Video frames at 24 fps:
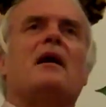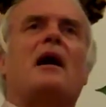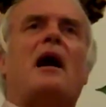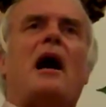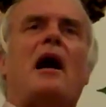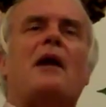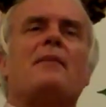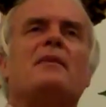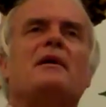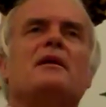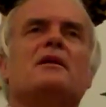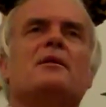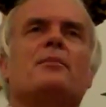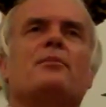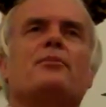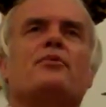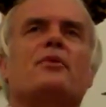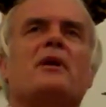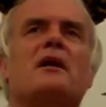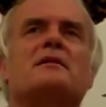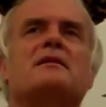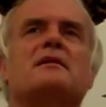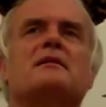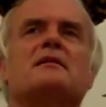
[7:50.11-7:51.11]
I mean the
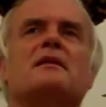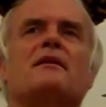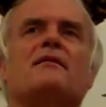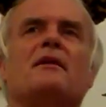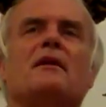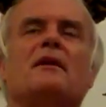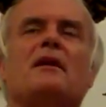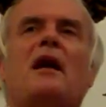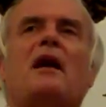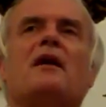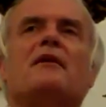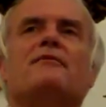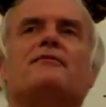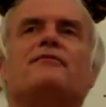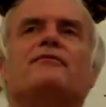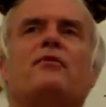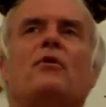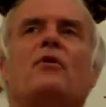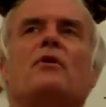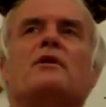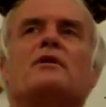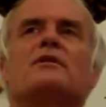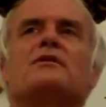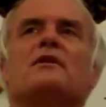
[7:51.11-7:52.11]
presence of a life
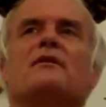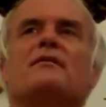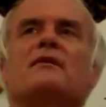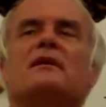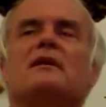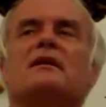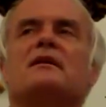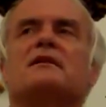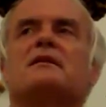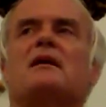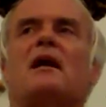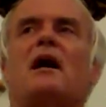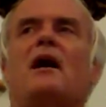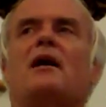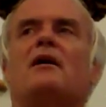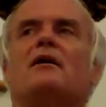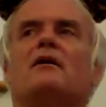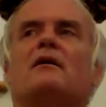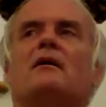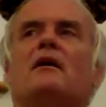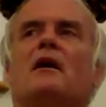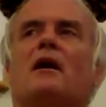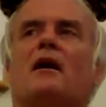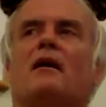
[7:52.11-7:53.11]
force, of a desire,